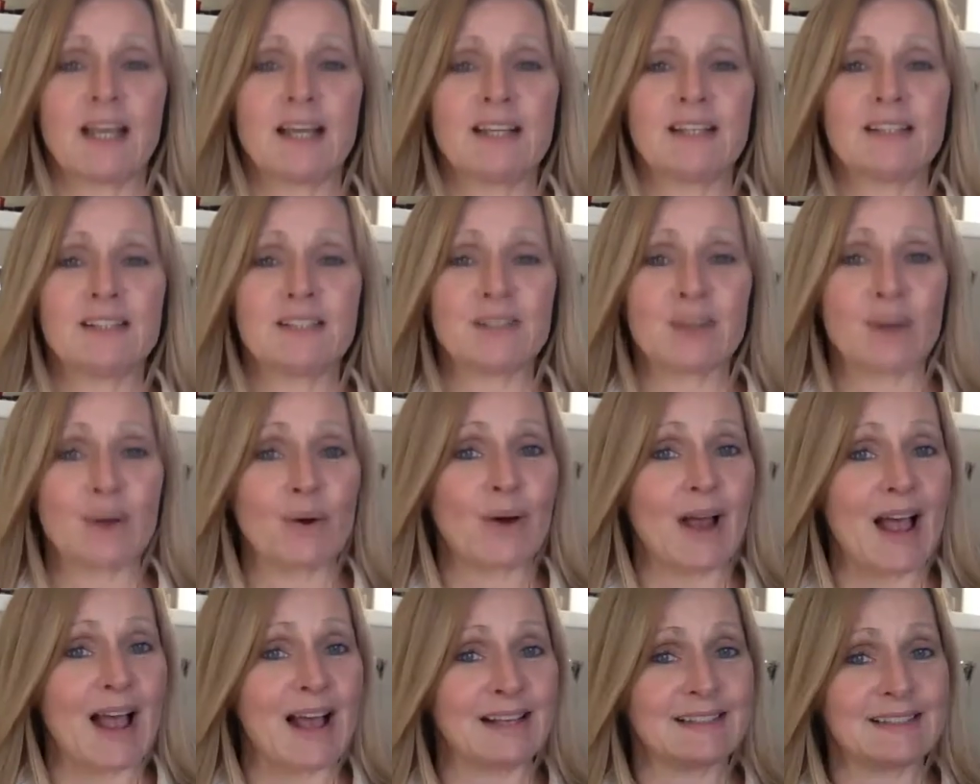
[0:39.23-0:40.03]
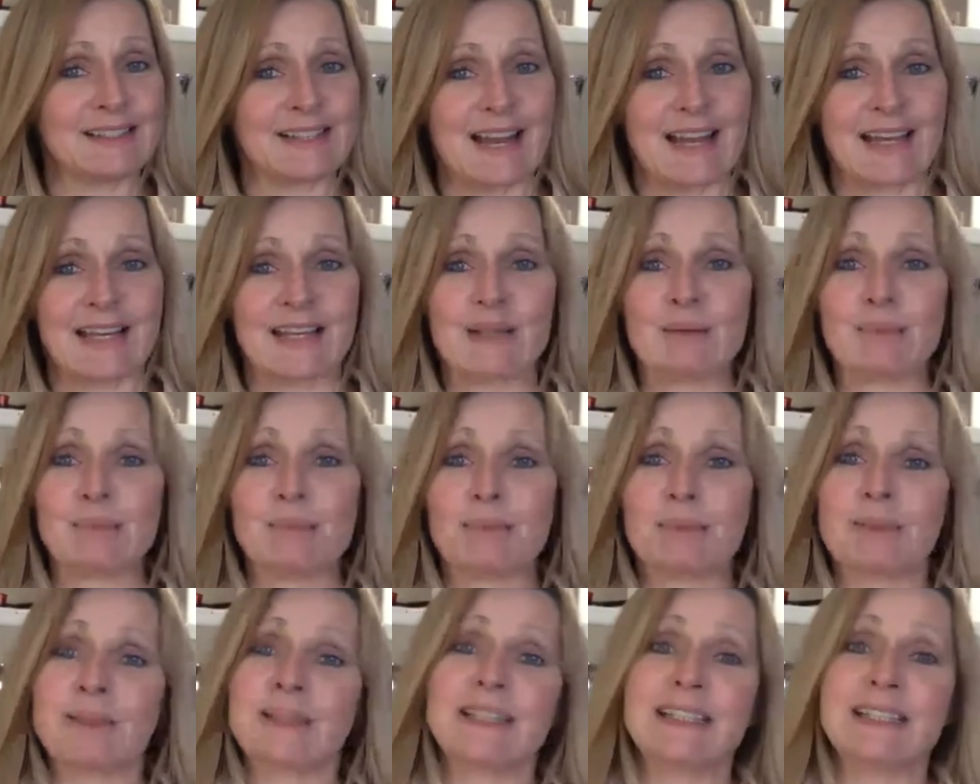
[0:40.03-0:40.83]
So as a
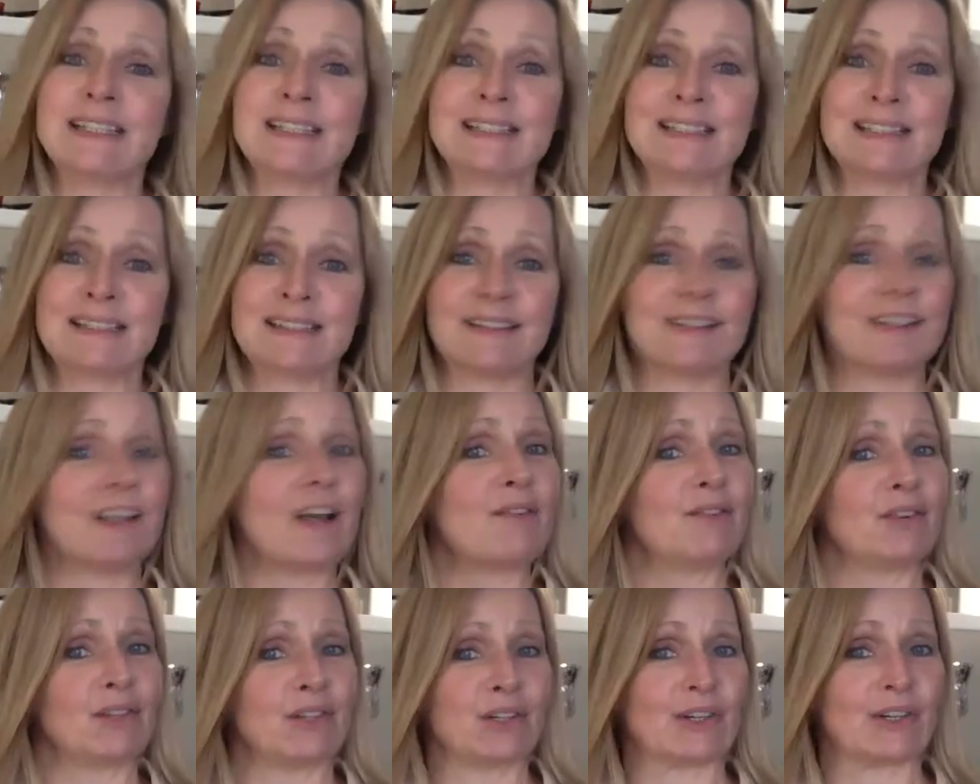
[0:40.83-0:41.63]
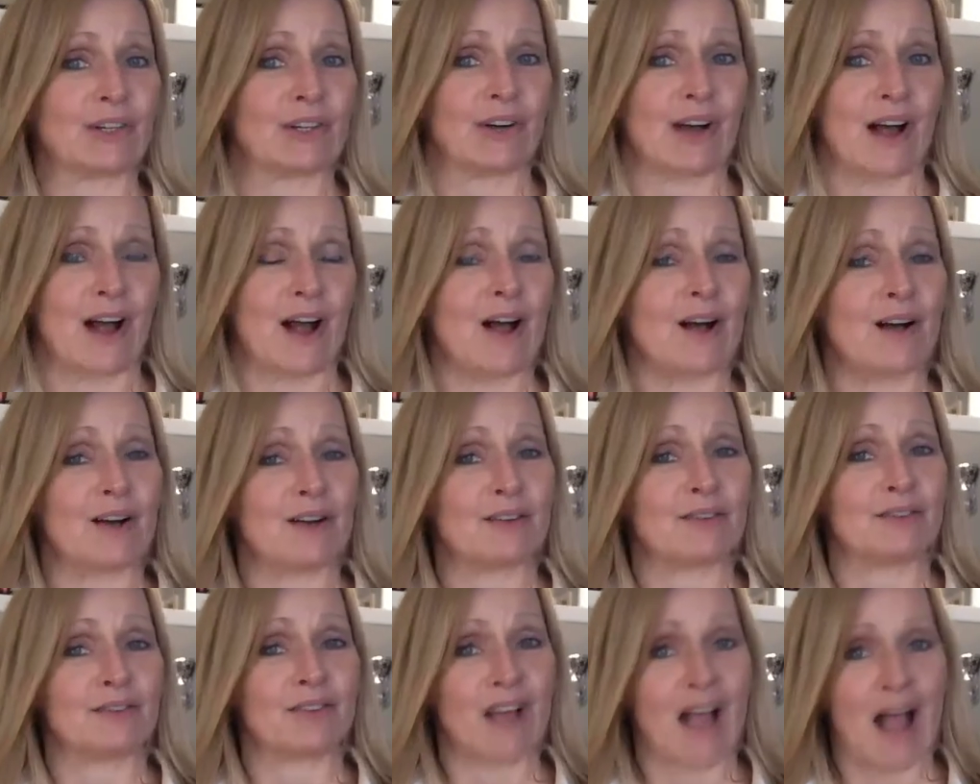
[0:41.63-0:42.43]
complete lover
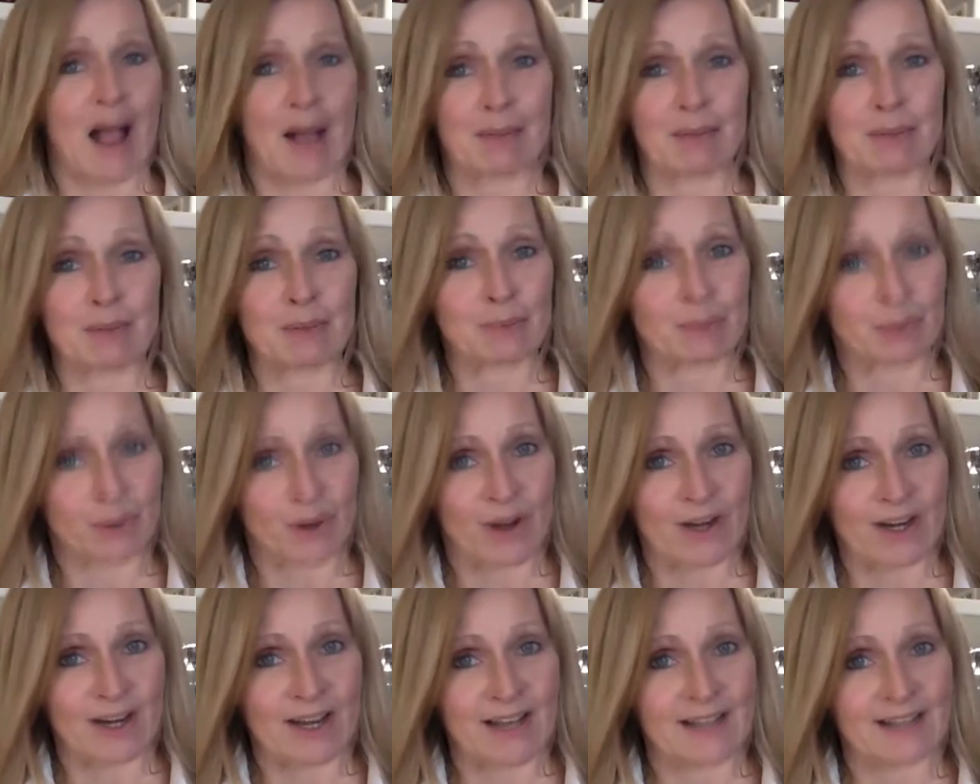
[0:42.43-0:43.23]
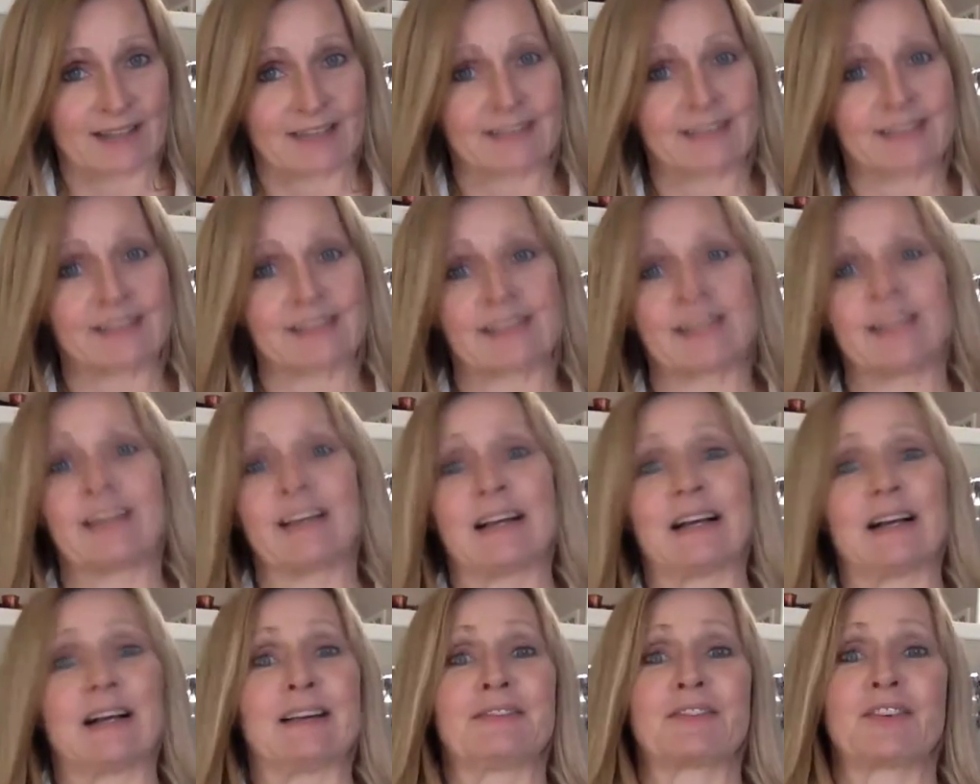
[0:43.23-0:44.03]
of Apple products,
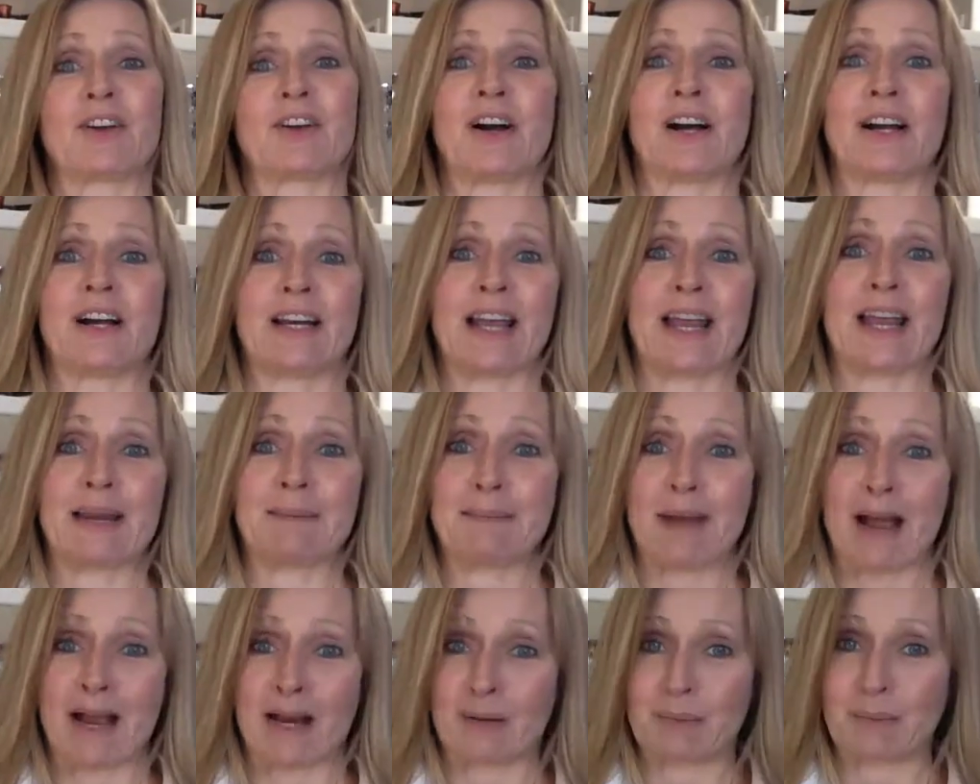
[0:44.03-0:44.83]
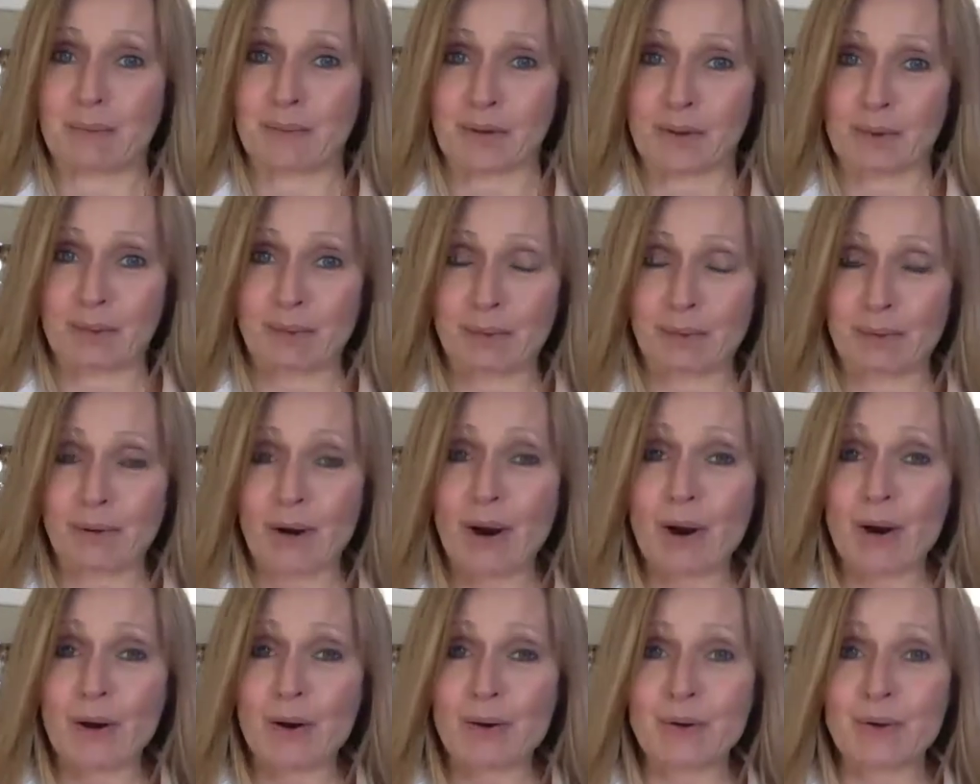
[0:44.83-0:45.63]
I've got a MacBook
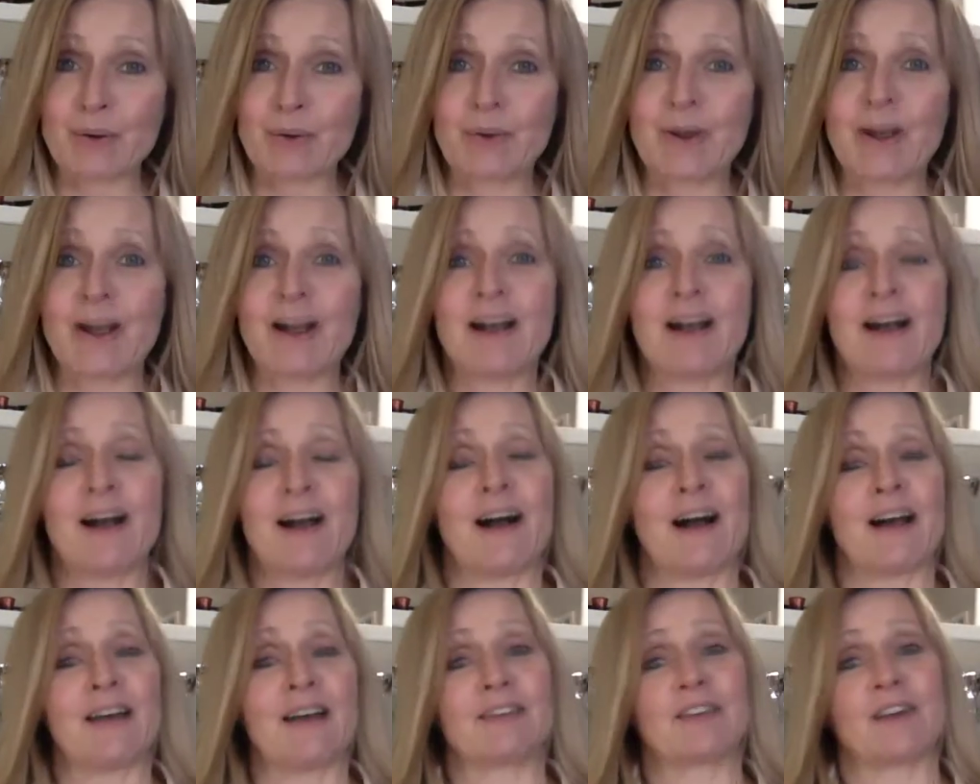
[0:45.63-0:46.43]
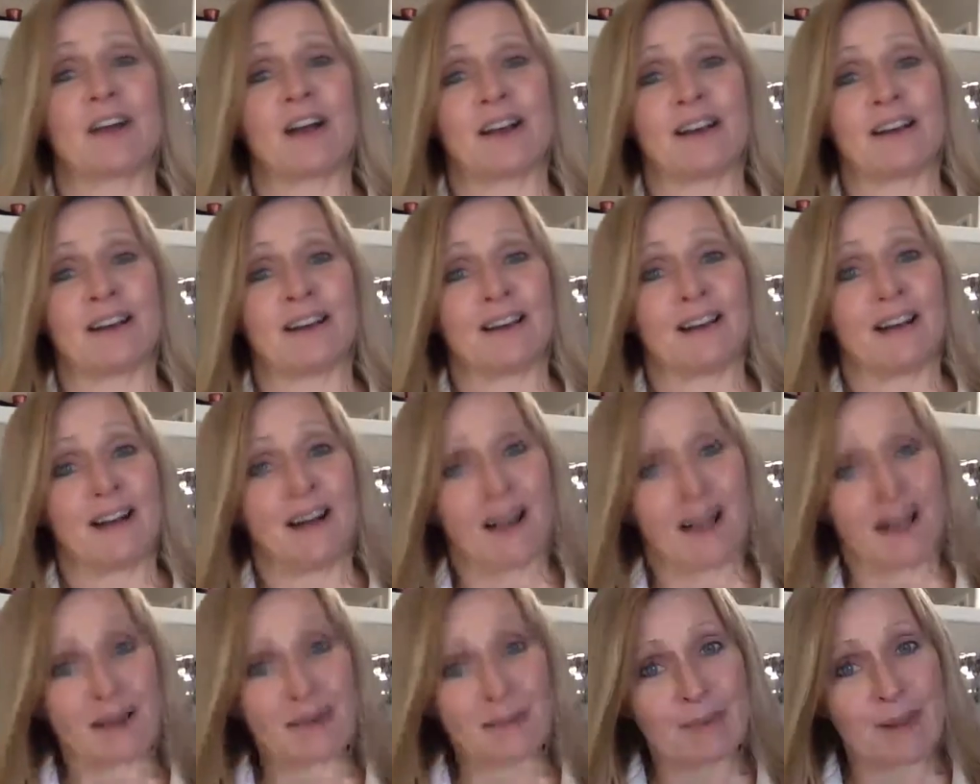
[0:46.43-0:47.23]
Pro, I've got an
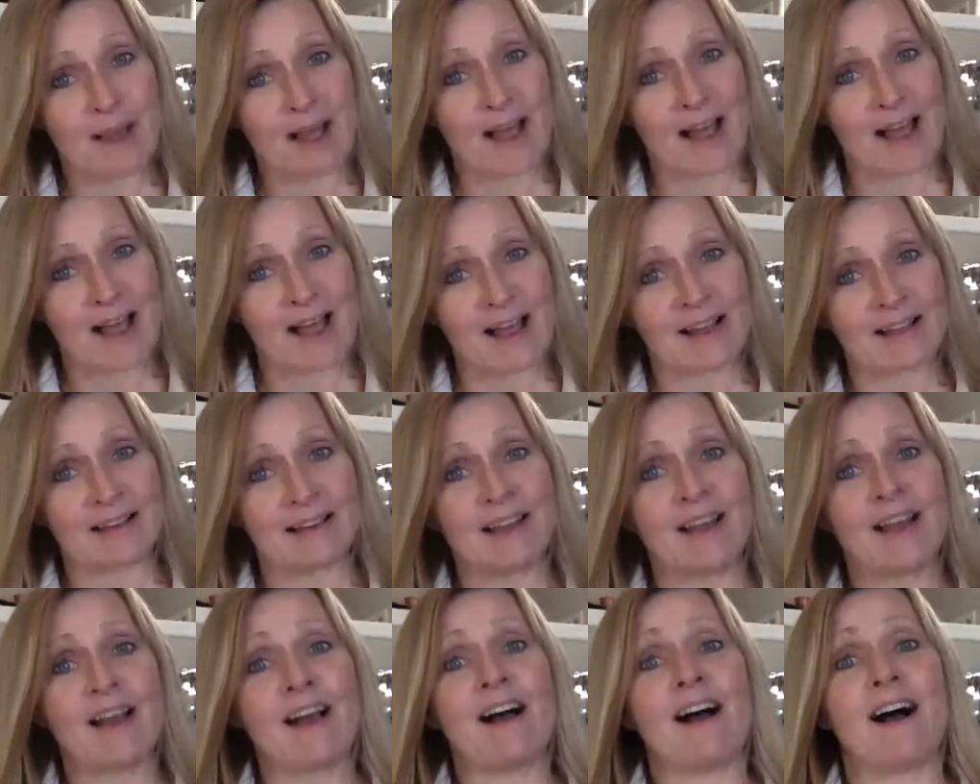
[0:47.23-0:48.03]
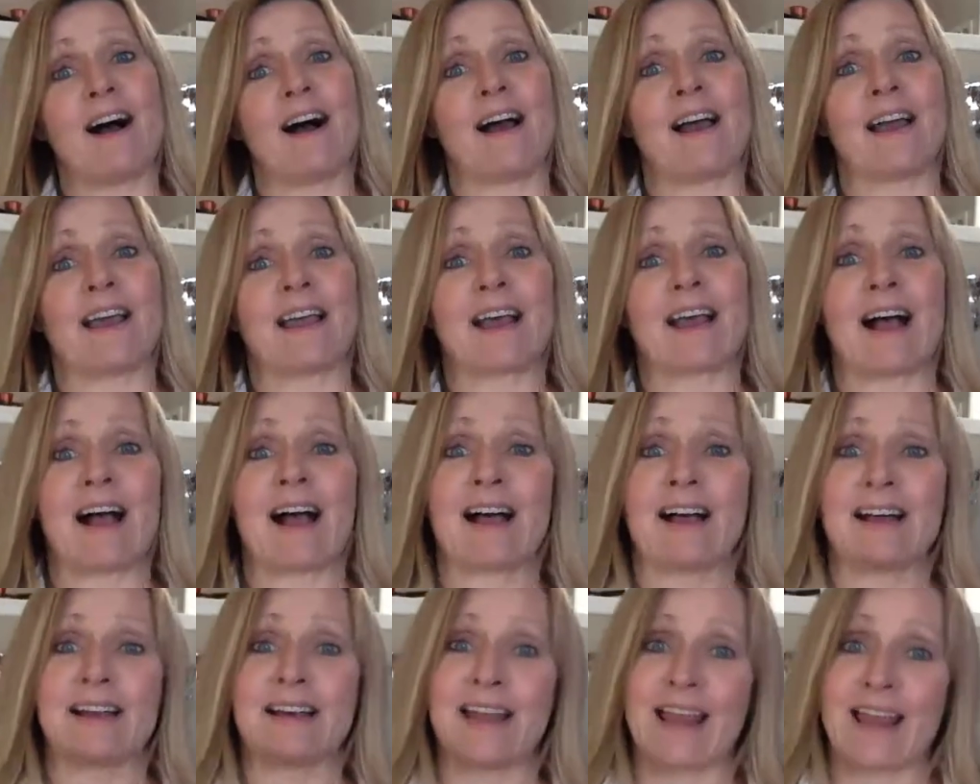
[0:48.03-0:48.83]
iPad, I
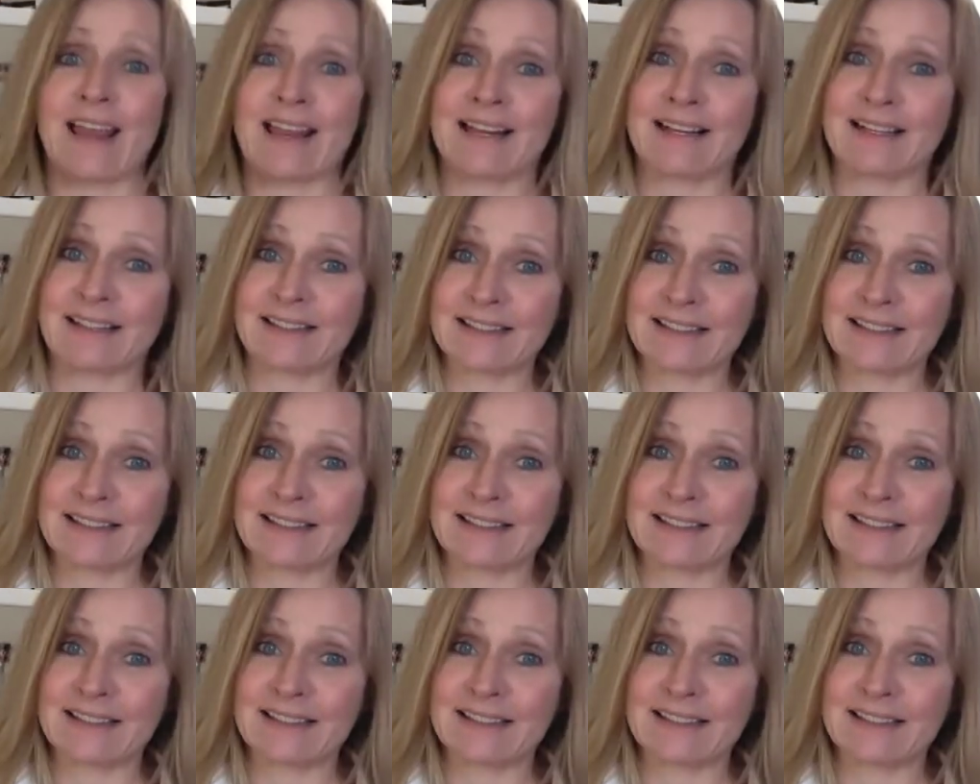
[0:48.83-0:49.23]
had an